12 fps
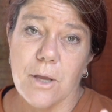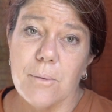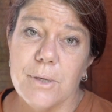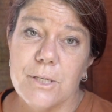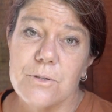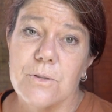
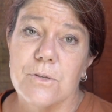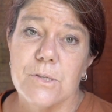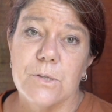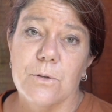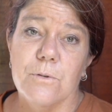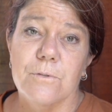coming to the
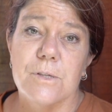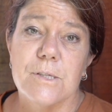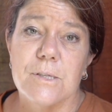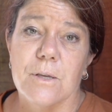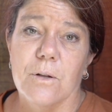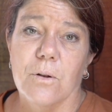
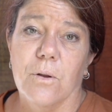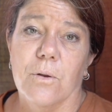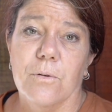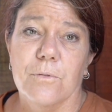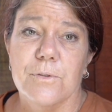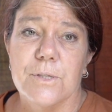surface, a lot
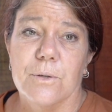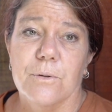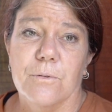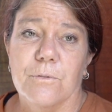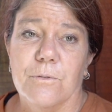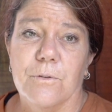of sort
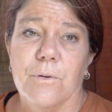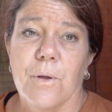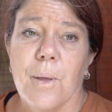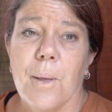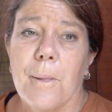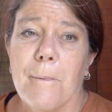of
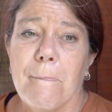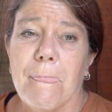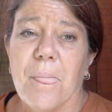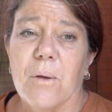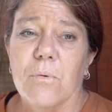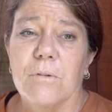
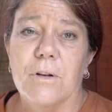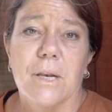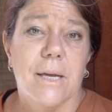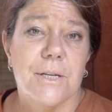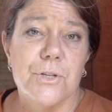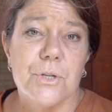
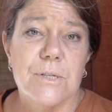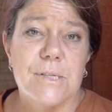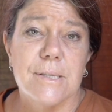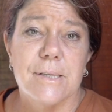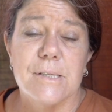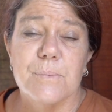
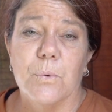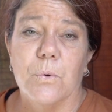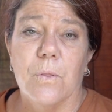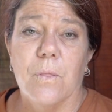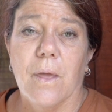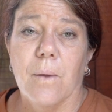revelations, let's put
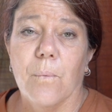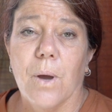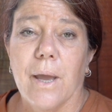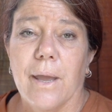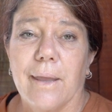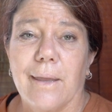it that
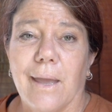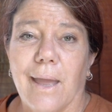way.